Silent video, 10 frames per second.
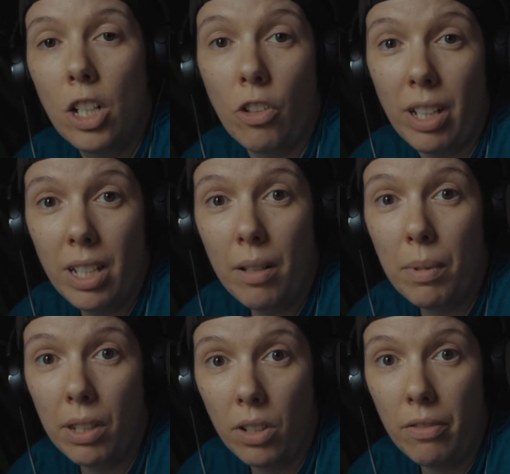Granted, I'm
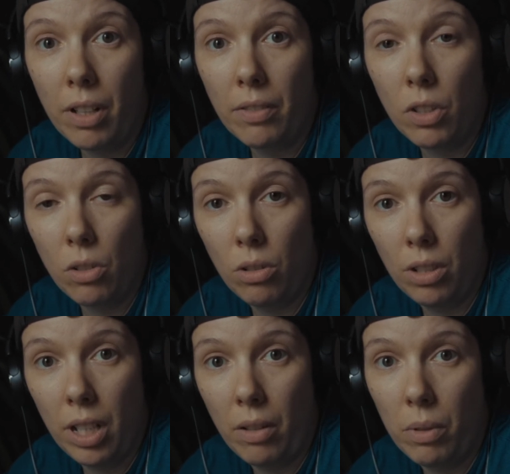35 years old
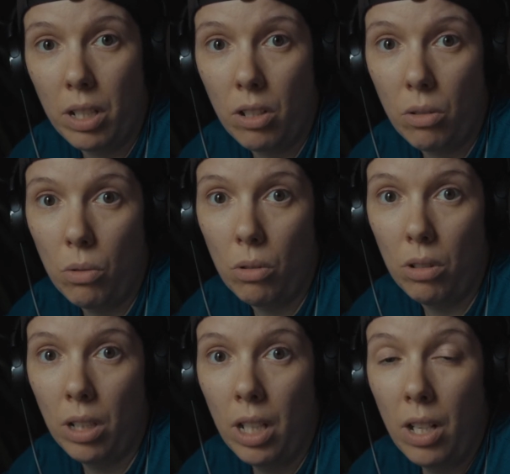and I went to
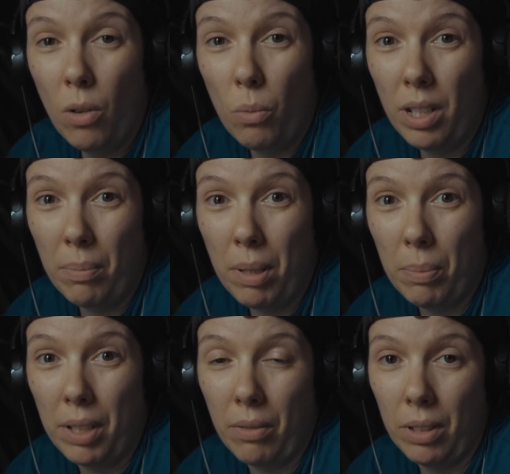school with
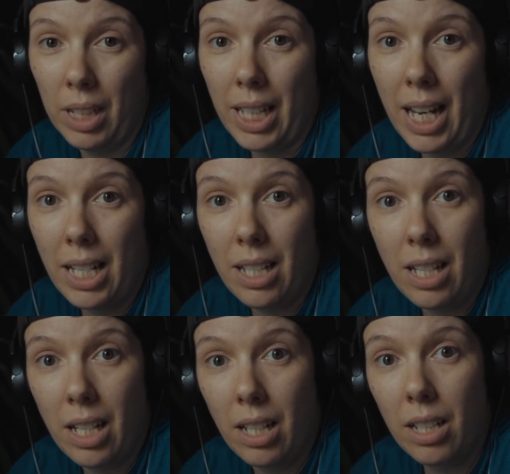people that were like
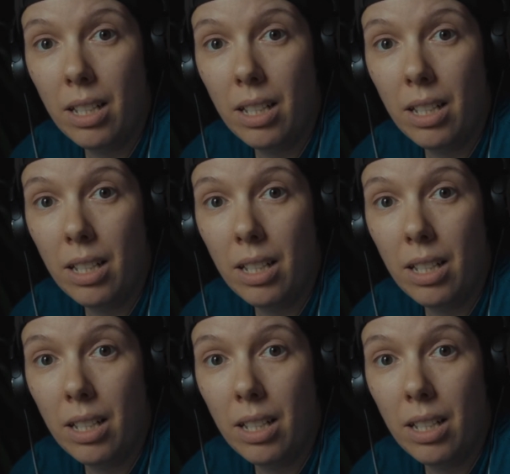18.